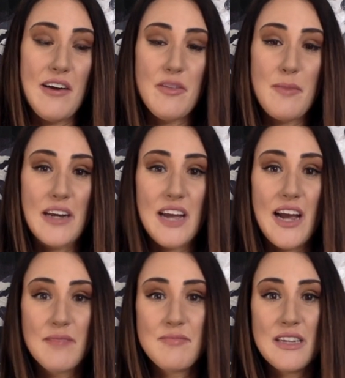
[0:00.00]
the bad
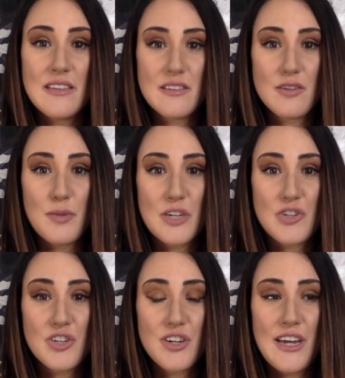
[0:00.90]
guy in this whole
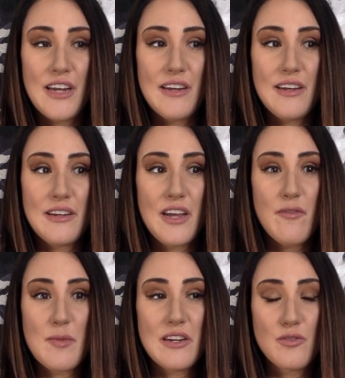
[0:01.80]
picture, and
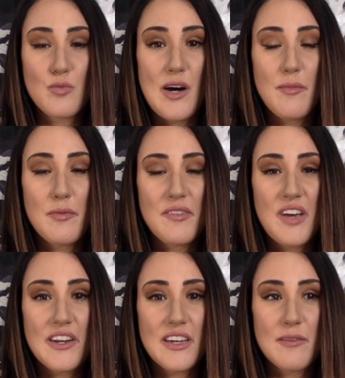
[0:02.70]
government as well. But we've
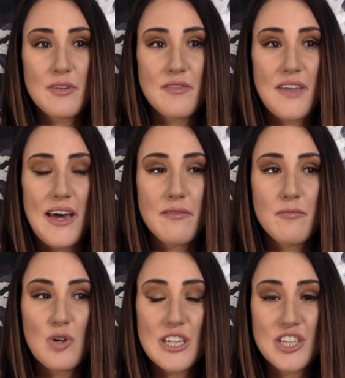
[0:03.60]
got to get rid of that
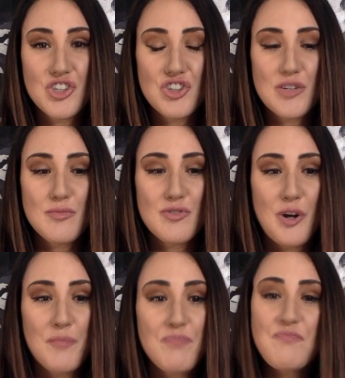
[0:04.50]
relationship.
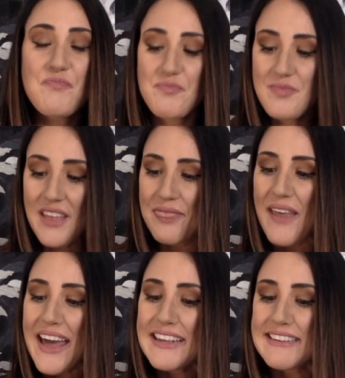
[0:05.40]
So
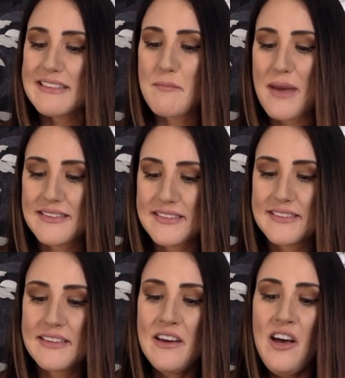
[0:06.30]
that is the
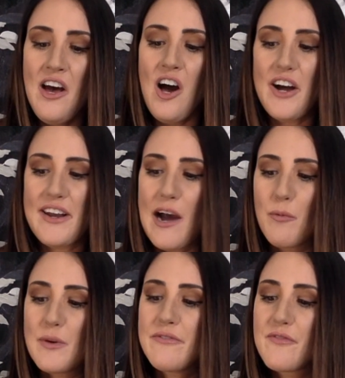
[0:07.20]
basis on
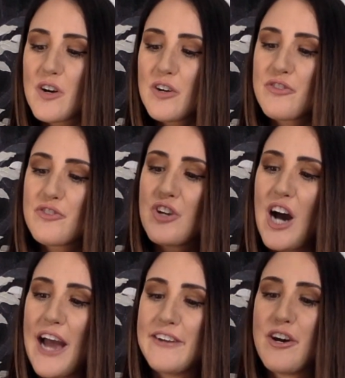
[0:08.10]
how we first
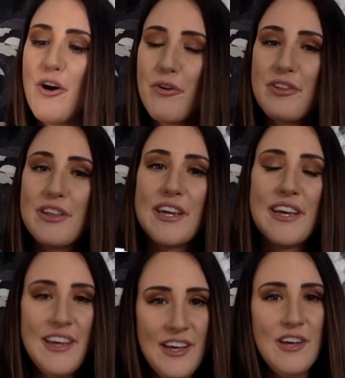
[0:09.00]
got totally
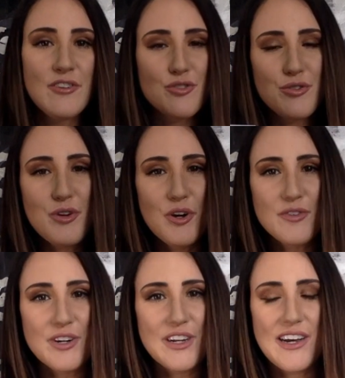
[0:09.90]
screwed
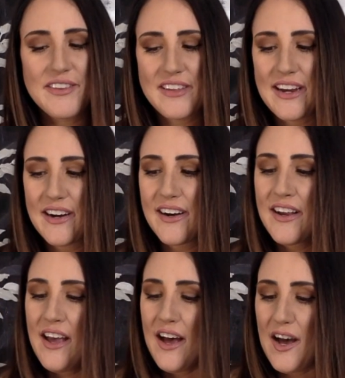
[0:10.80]
over in healthcare.
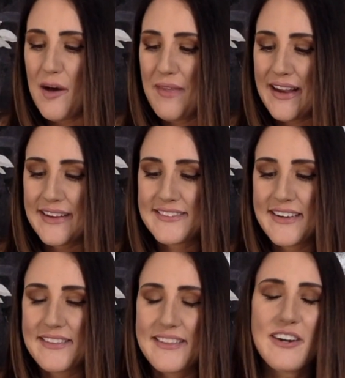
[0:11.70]
Like I
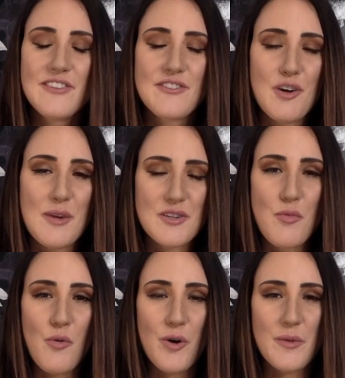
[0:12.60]
said, there's so much
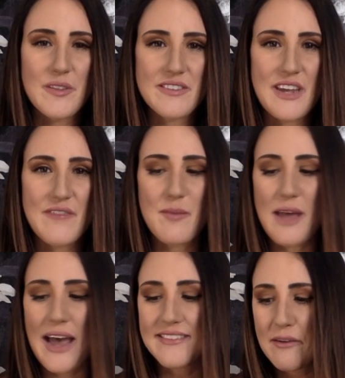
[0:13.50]
more where this came from.
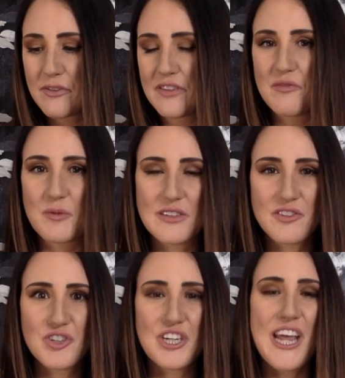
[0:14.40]
As I was even
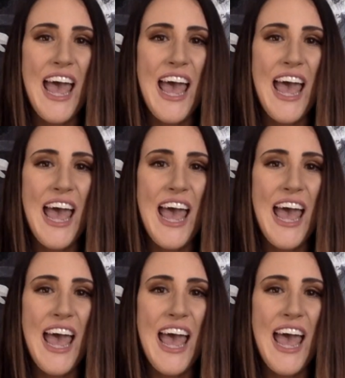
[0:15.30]
researching,